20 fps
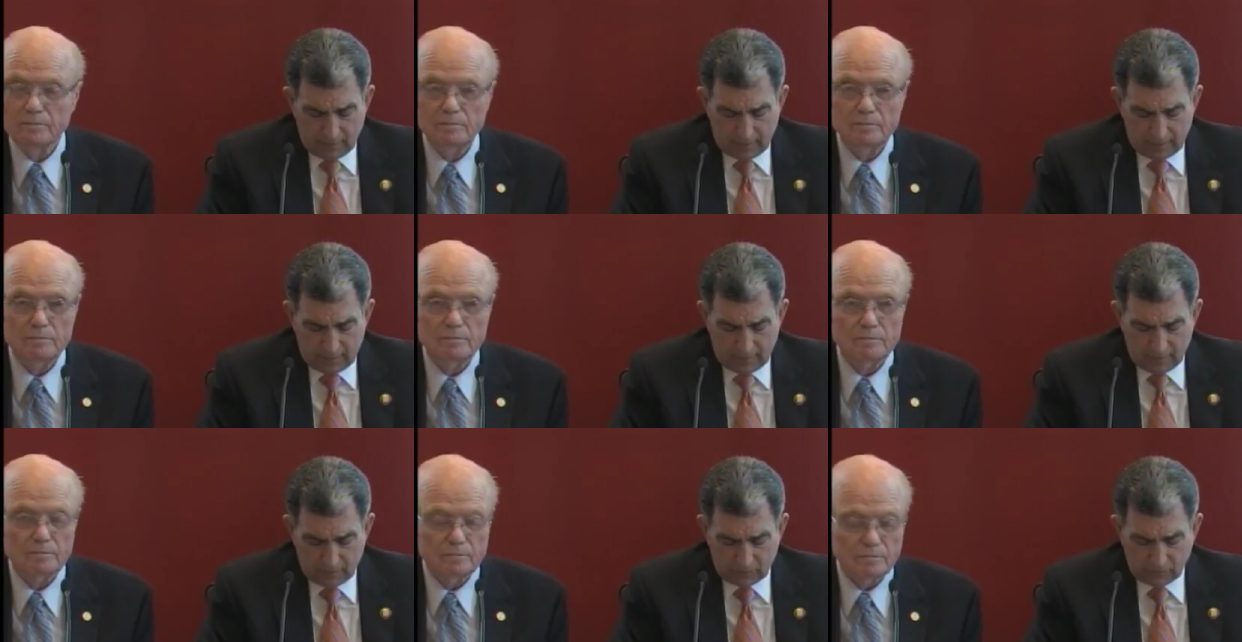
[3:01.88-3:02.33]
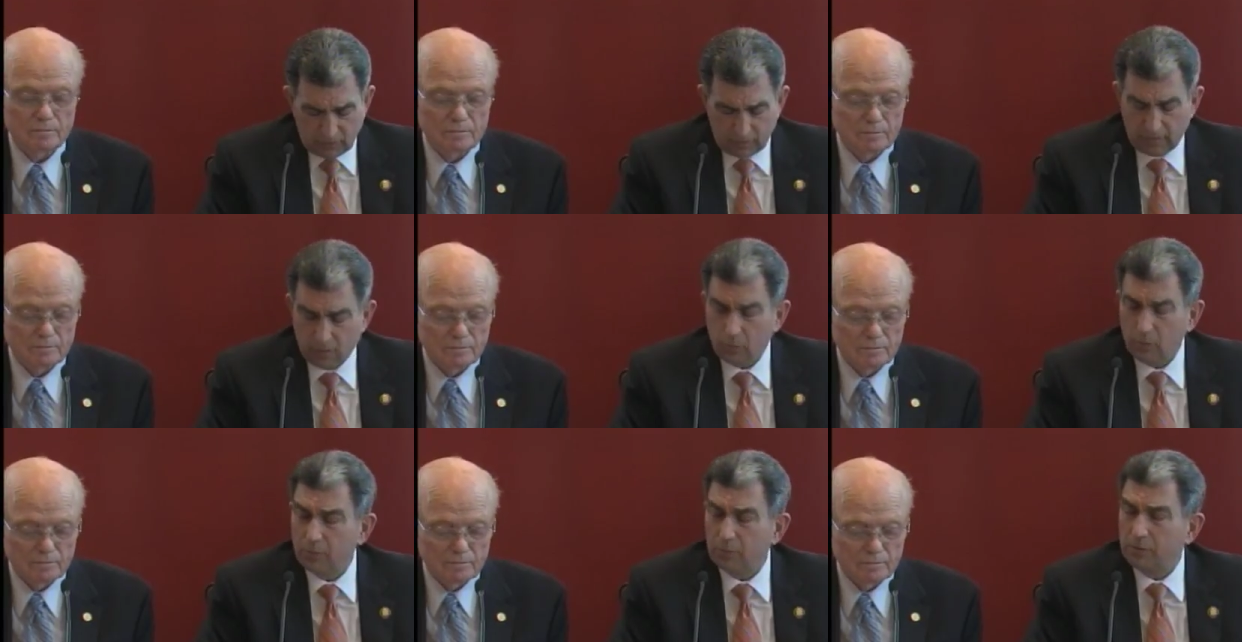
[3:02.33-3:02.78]
Speaker 1: uh, so
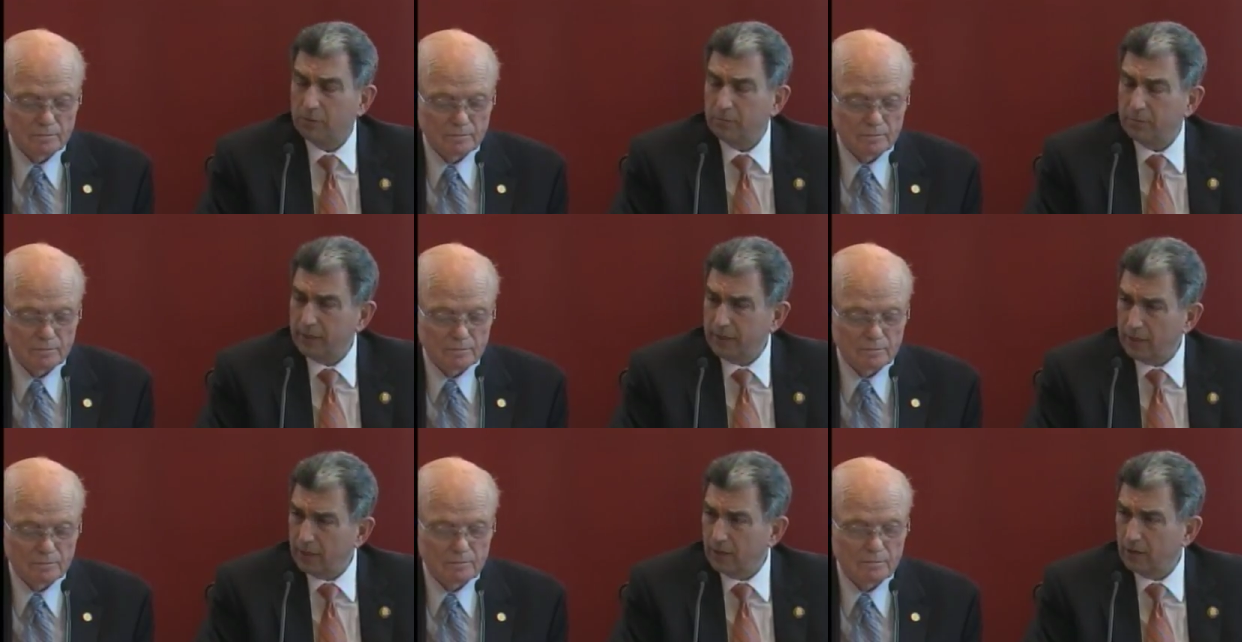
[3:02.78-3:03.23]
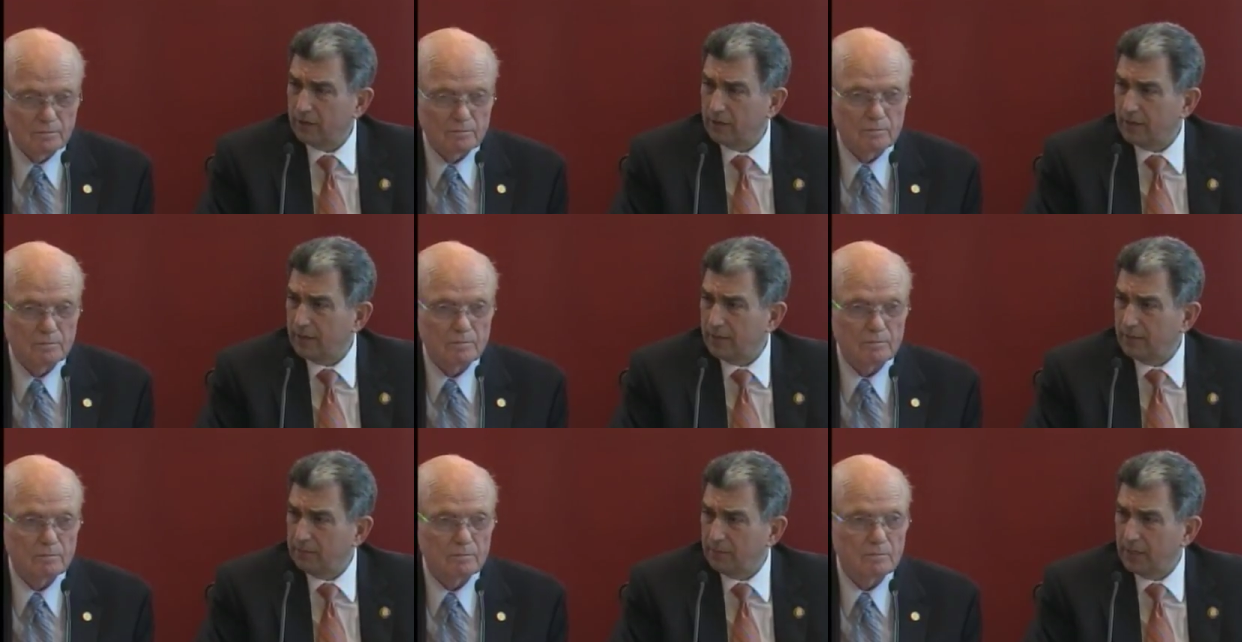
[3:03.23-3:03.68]
that we're prepared
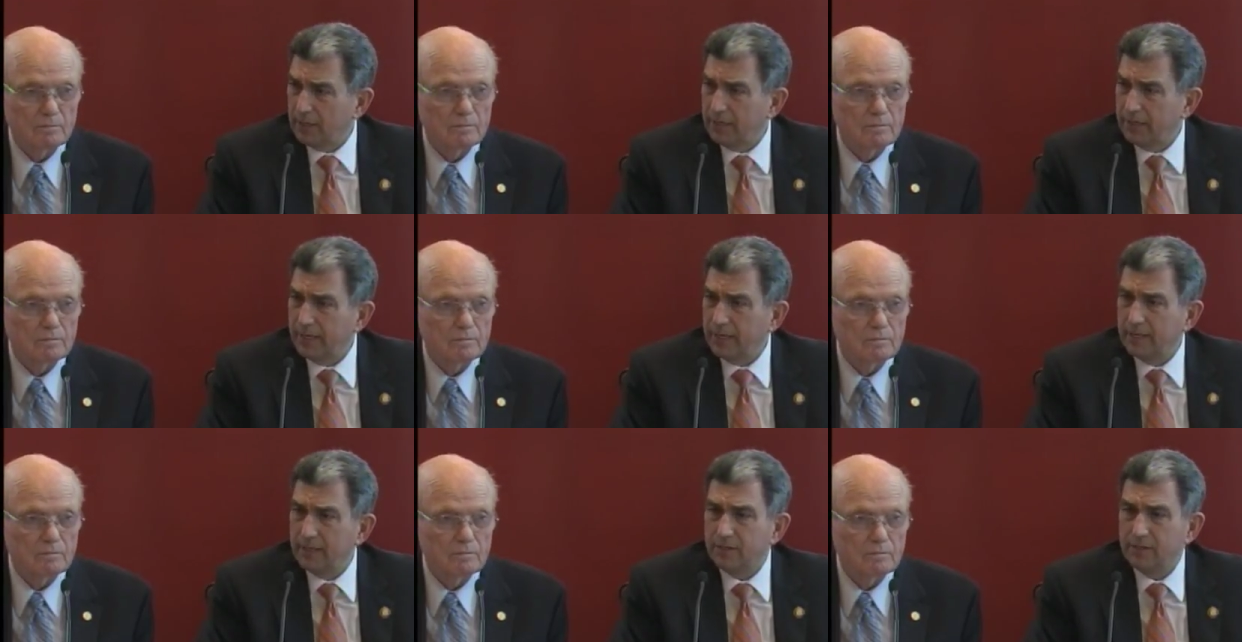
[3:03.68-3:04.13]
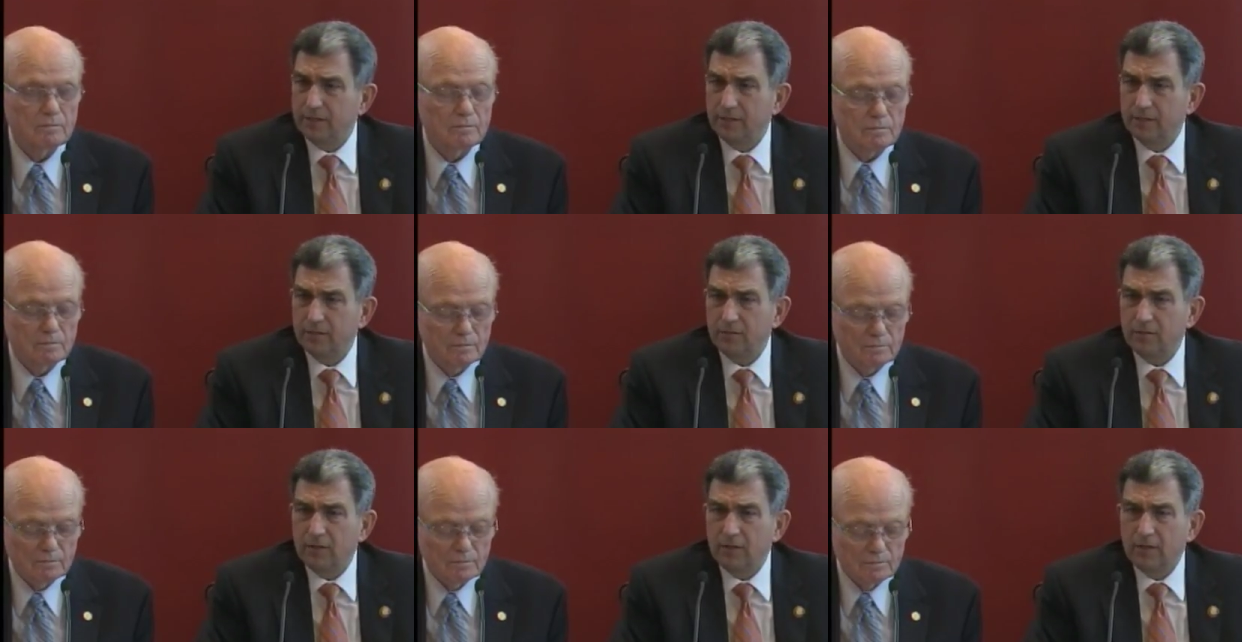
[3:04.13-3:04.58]
on Monday
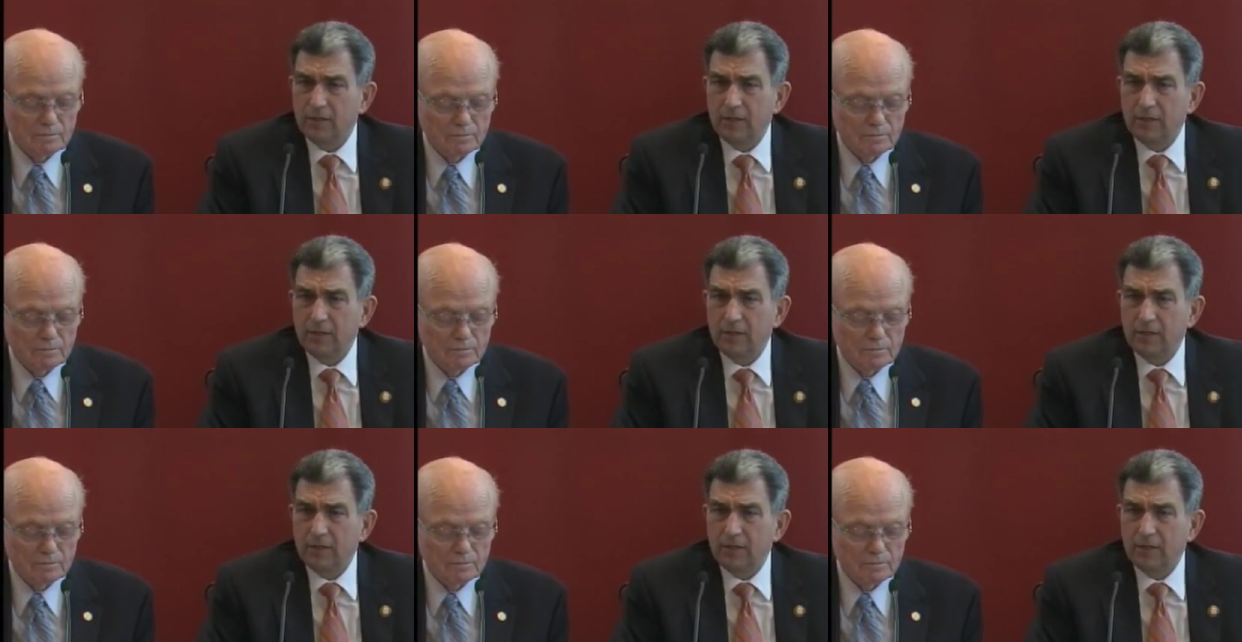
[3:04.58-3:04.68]
to